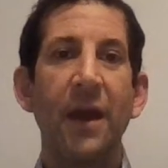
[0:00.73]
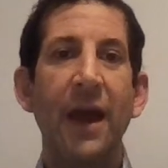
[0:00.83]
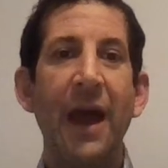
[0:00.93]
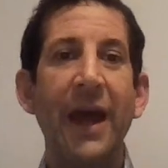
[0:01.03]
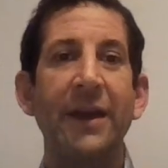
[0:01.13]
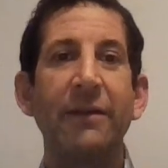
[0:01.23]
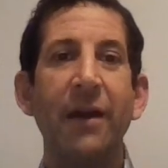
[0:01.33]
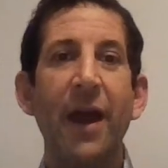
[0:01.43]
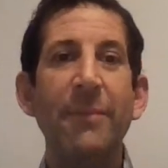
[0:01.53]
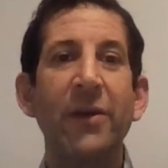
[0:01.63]
Hi,
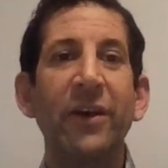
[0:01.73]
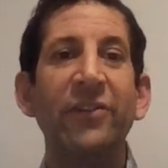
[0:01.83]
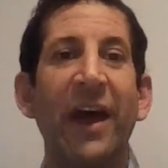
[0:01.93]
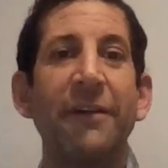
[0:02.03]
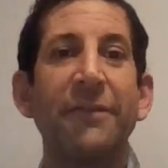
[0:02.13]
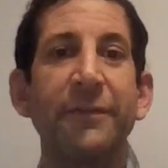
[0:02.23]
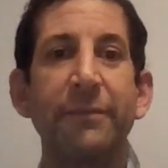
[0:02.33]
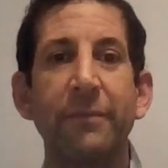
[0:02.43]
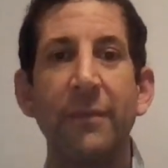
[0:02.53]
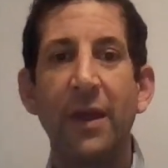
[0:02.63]
I'm Eric Zaff.
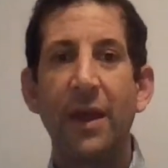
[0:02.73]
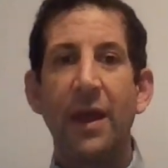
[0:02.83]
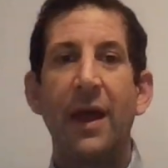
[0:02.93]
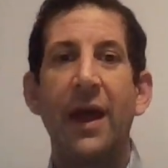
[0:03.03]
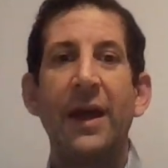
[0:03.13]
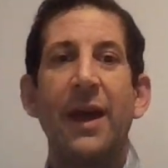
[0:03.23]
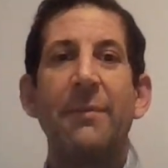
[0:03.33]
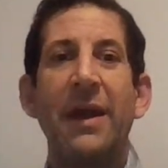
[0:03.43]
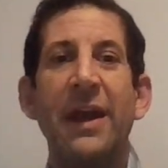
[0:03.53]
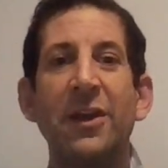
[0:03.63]
I
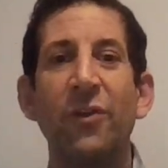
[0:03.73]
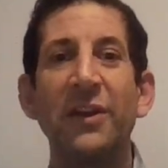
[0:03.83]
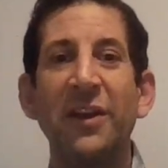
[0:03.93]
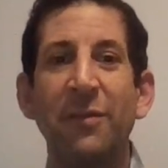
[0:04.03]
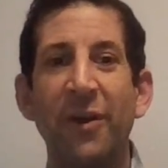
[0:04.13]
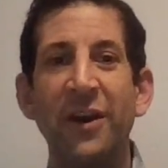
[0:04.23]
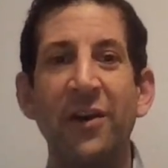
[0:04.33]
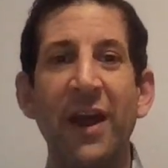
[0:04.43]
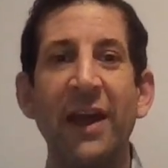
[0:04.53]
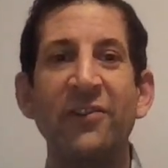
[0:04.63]
am a curriculum
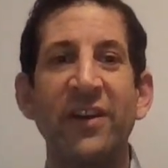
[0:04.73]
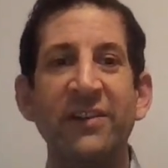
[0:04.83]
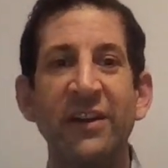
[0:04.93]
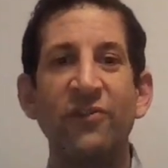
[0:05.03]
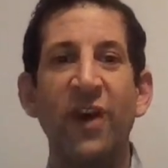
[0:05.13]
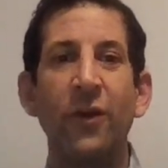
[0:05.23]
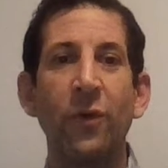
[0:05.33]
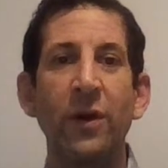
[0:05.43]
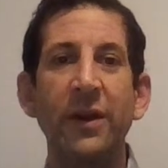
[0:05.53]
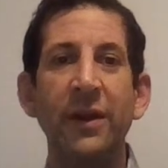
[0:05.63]
writer at
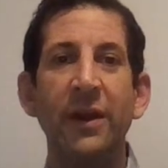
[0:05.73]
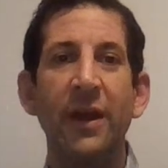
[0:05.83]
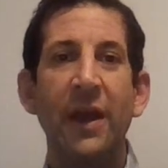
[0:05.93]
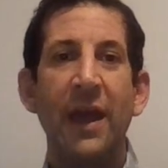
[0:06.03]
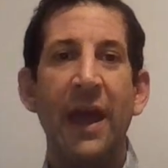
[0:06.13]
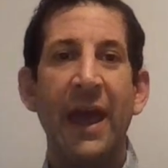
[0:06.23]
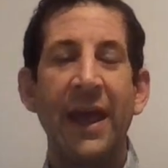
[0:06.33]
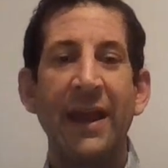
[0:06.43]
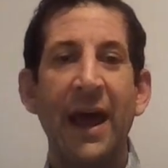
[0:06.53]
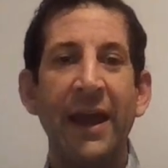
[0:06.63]
jteach.org,
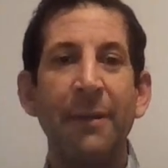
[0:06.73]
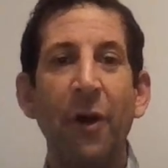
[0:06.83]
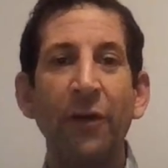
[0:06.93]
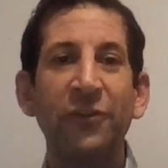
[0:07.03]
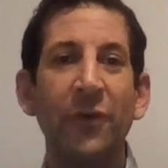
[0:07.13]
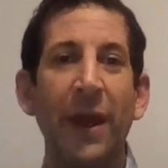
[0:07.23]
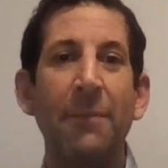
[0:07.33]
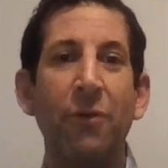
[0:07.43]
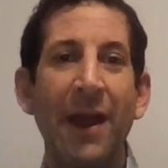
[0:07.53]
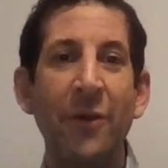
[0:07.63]
and I am also a
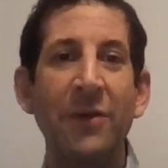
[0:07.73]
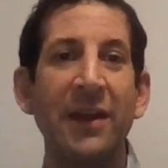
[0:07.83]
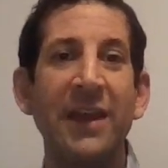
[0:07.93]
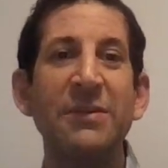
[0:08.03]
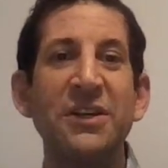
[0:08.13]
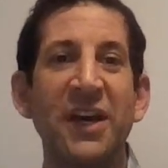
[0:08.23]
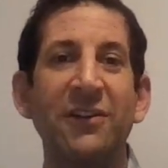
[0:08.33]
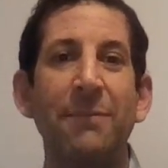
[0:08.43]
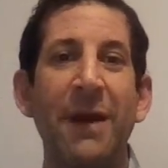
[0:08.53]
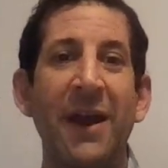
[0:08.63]
proud Akiba
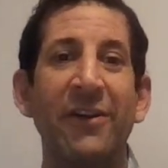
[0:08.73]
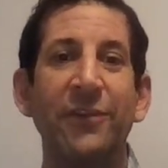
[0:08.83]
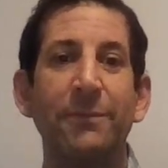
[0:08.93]
Schechter parent.